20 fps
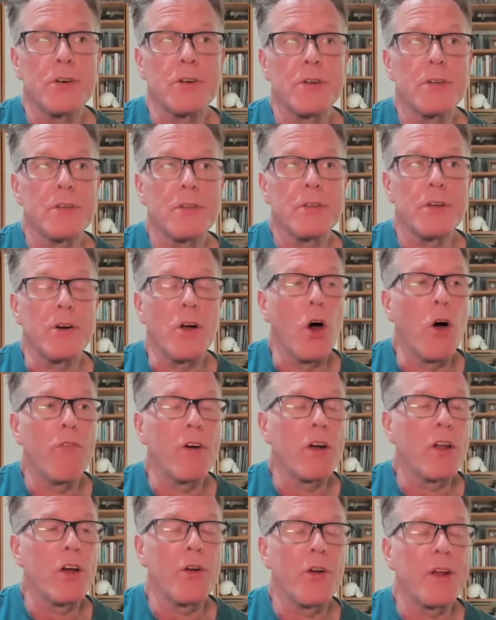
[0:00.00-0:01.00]
You're
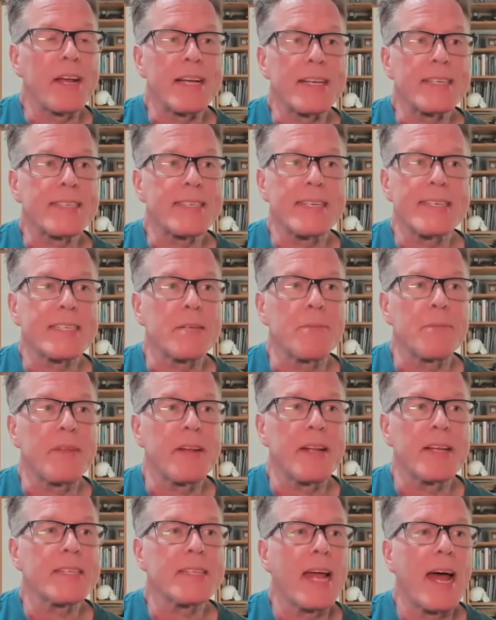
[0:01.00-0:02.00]
overloading a system that
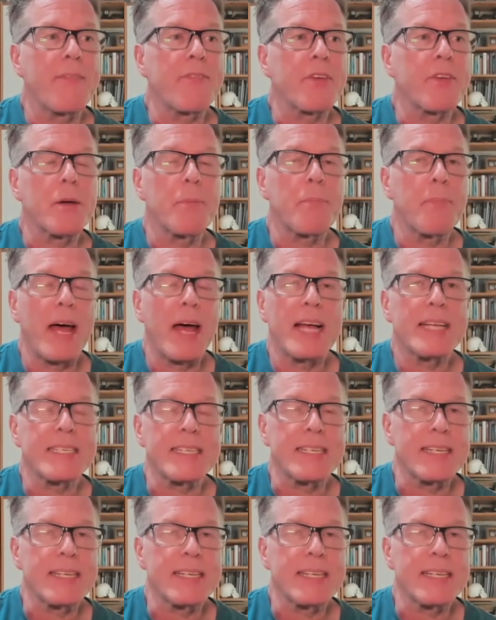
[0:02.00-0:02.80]
doesn't have the capacity